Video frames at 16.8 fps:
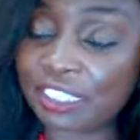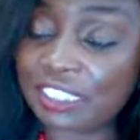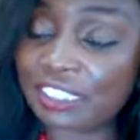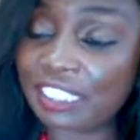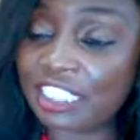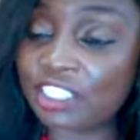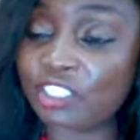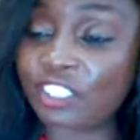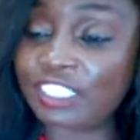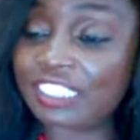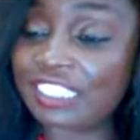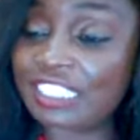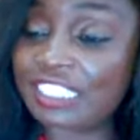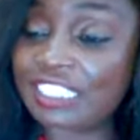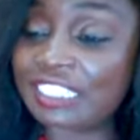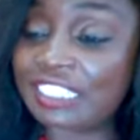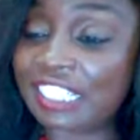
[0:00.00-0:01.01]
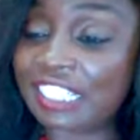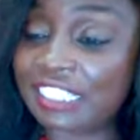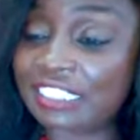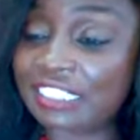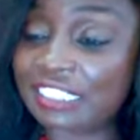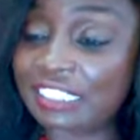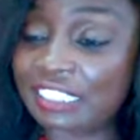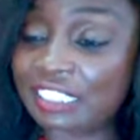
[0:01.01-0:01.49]
He says
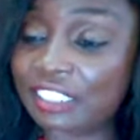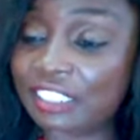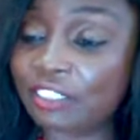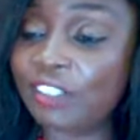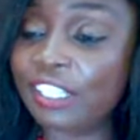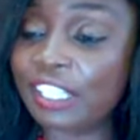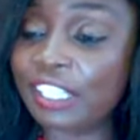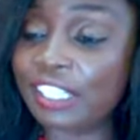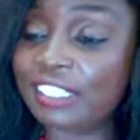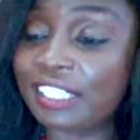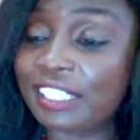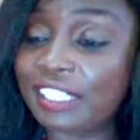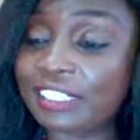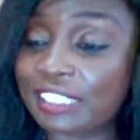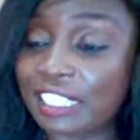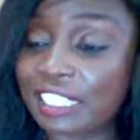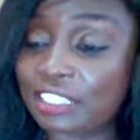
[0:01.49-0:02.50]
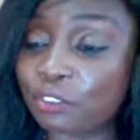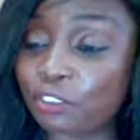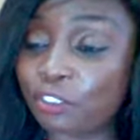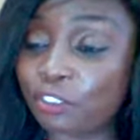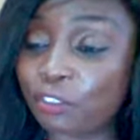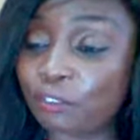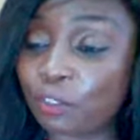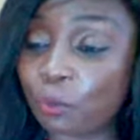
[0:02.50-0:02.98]
consistency. Okay, yes, that's
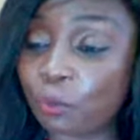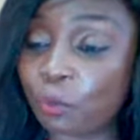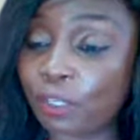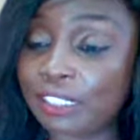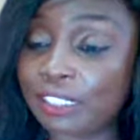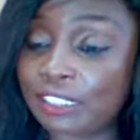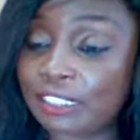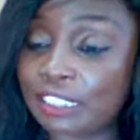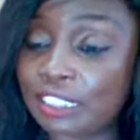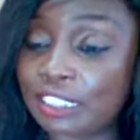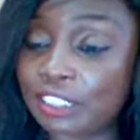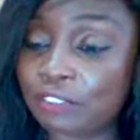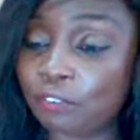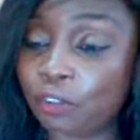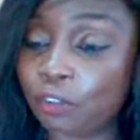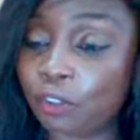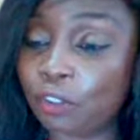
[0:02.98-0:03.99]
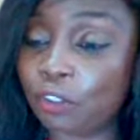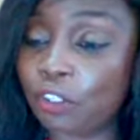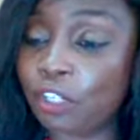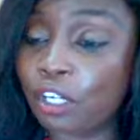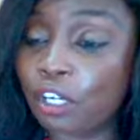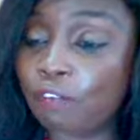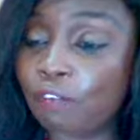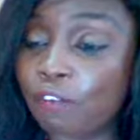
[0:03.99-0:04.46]
one of the qualities for
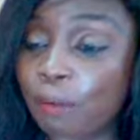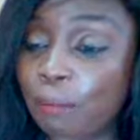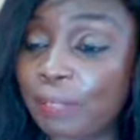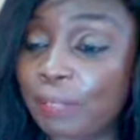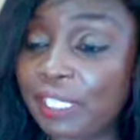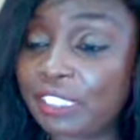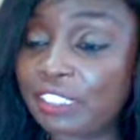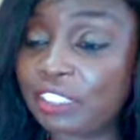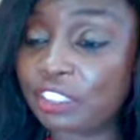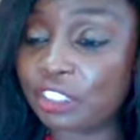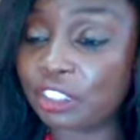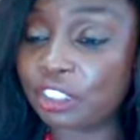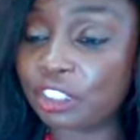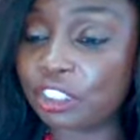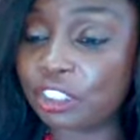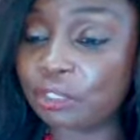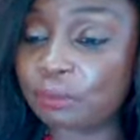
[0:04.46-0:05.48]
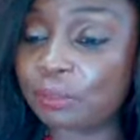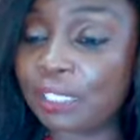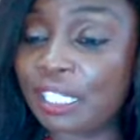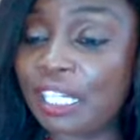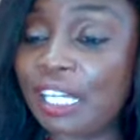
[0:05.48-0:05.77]
for mentorship.